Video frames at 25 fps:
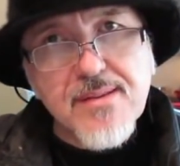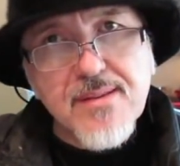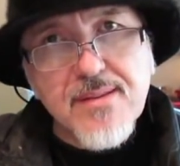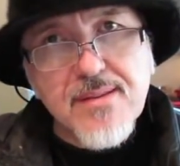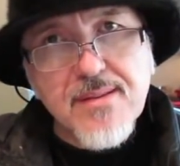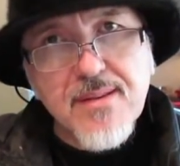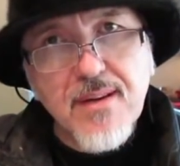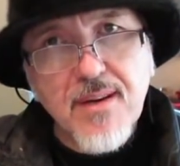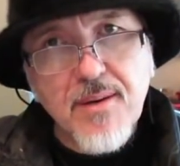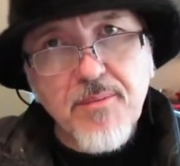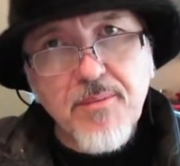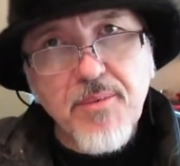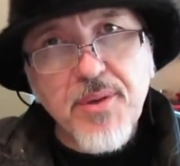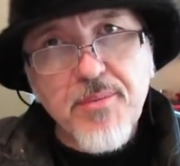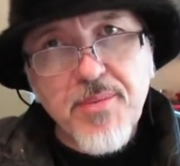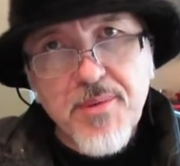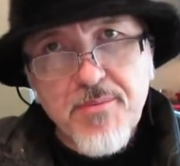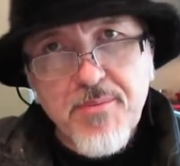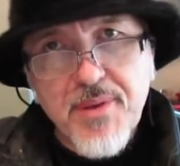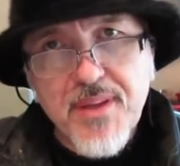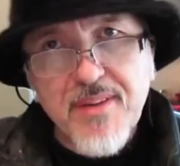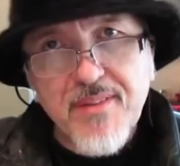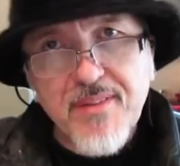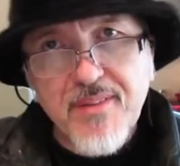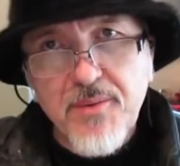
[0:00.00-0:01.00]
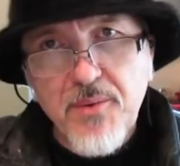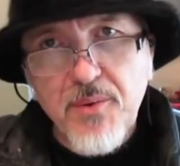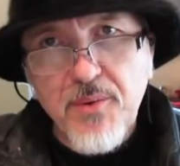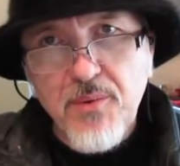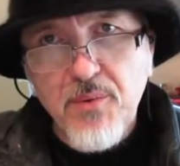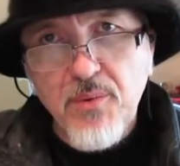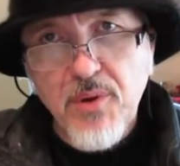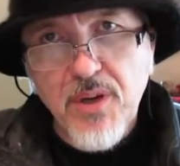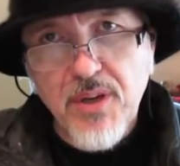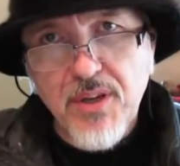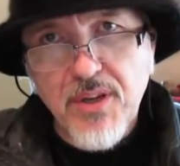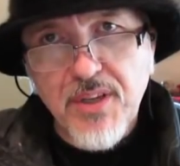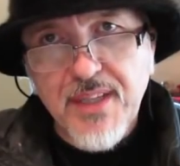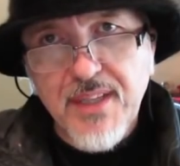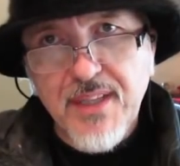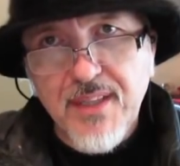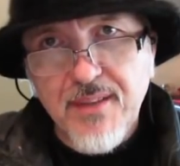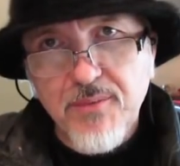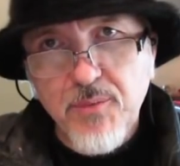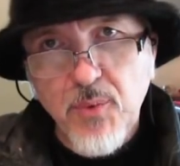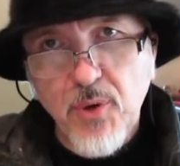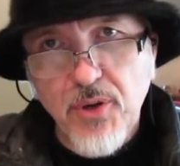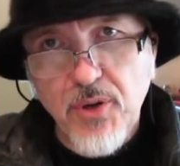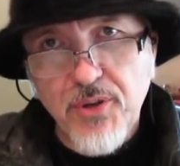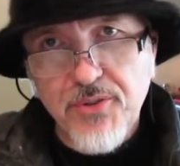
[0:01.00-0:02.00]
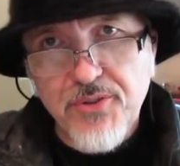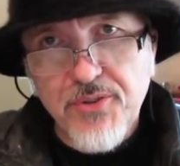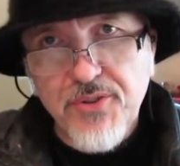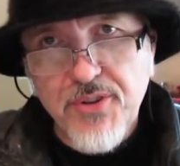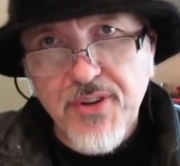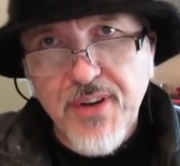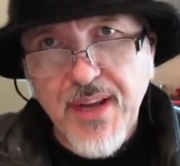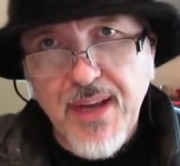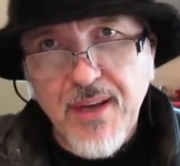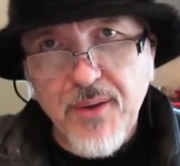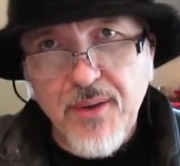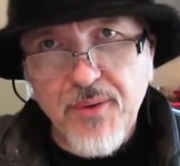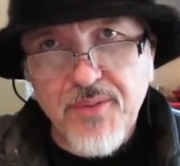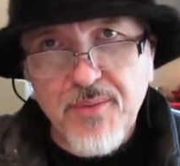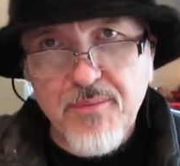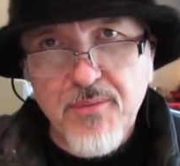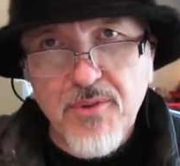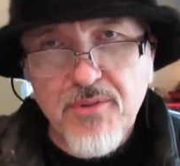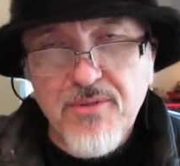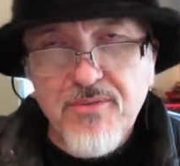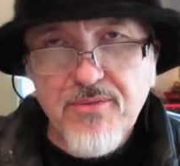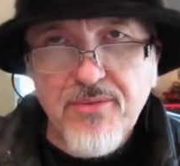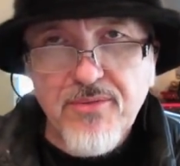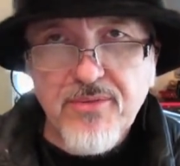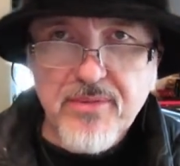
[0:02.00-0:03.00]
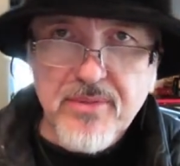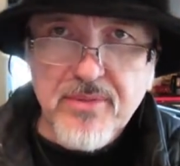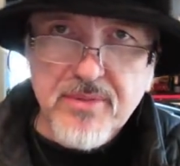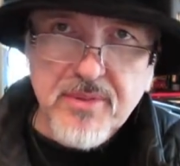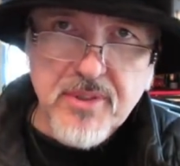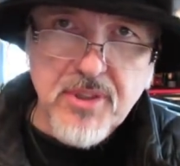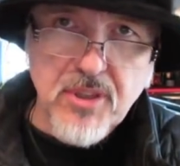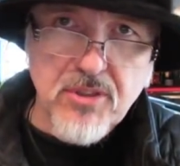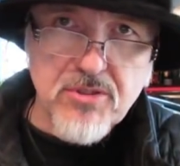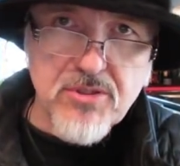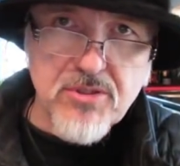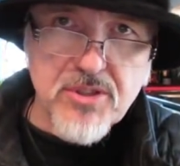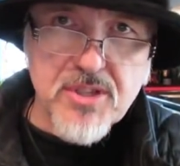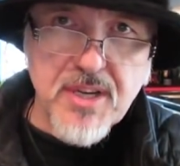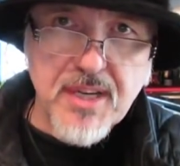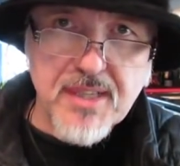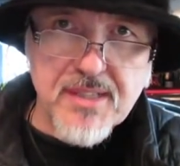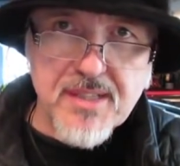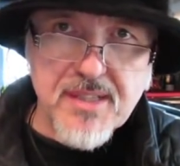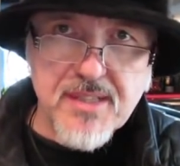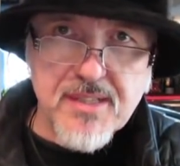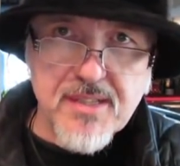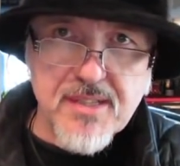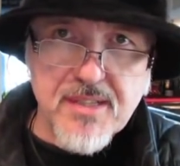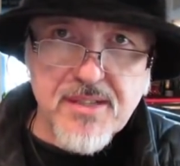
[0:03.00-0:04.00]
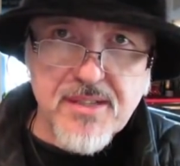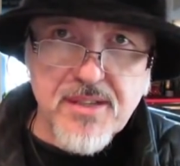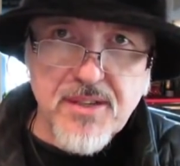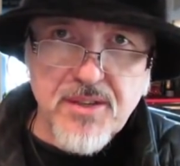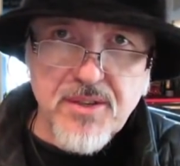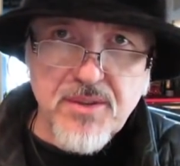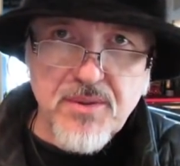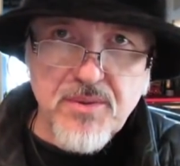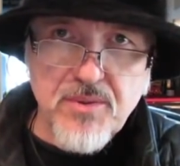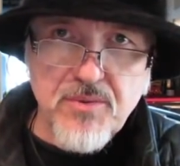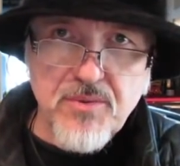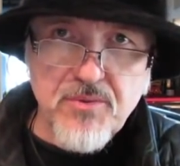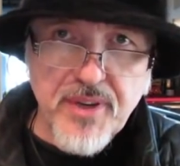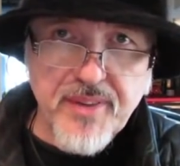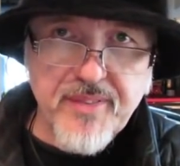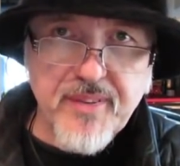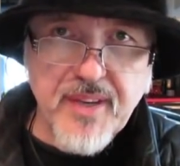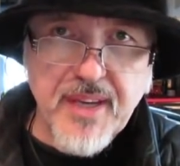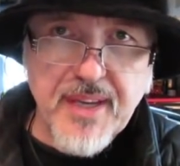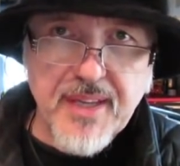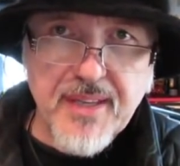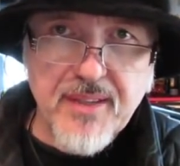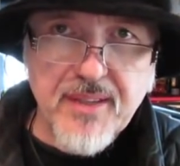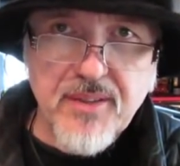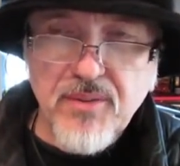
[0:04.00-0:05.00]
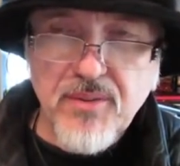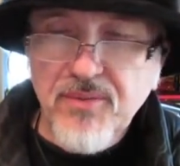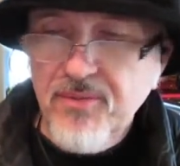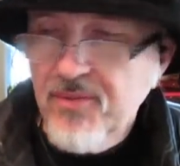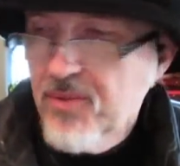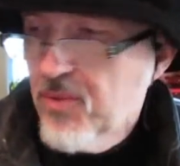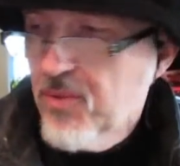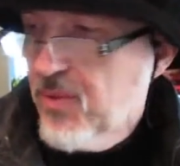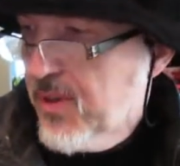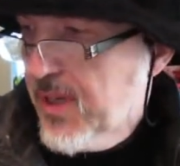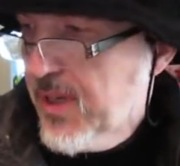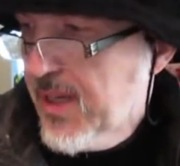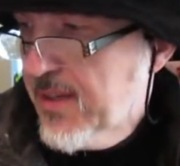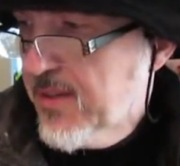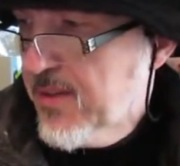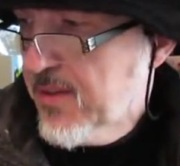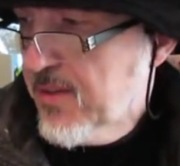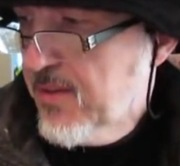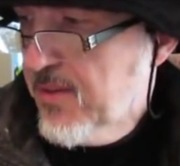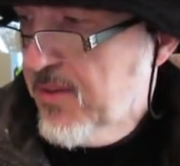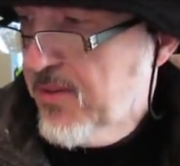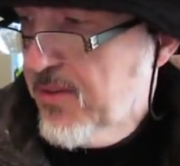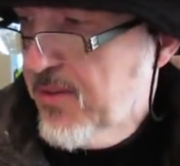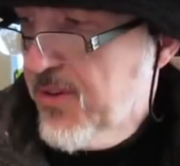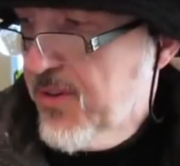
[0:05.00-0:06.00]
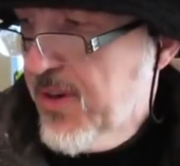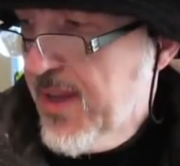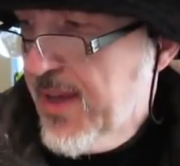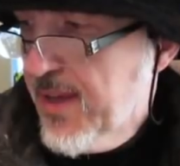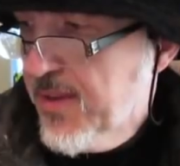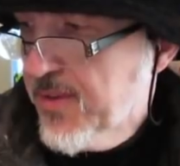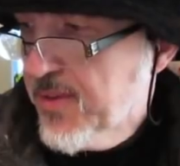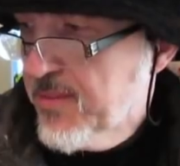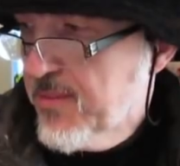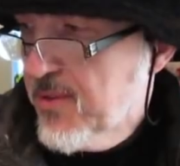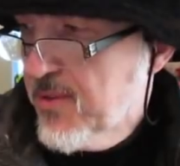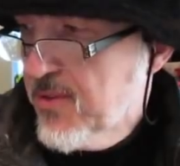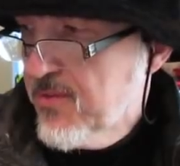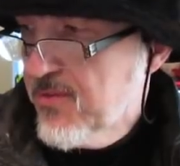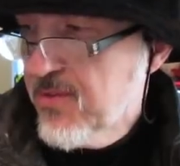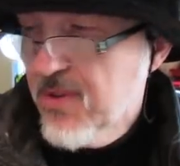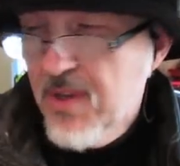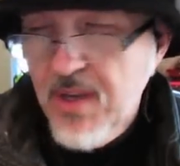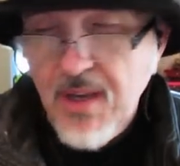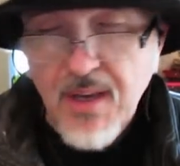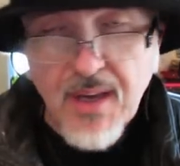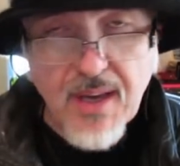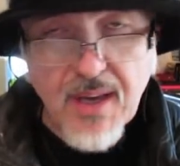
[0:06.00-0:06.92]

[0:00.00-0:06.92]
So I'm going to be busy with working 100 hours a month, contracted to do retained for 100 hours a month.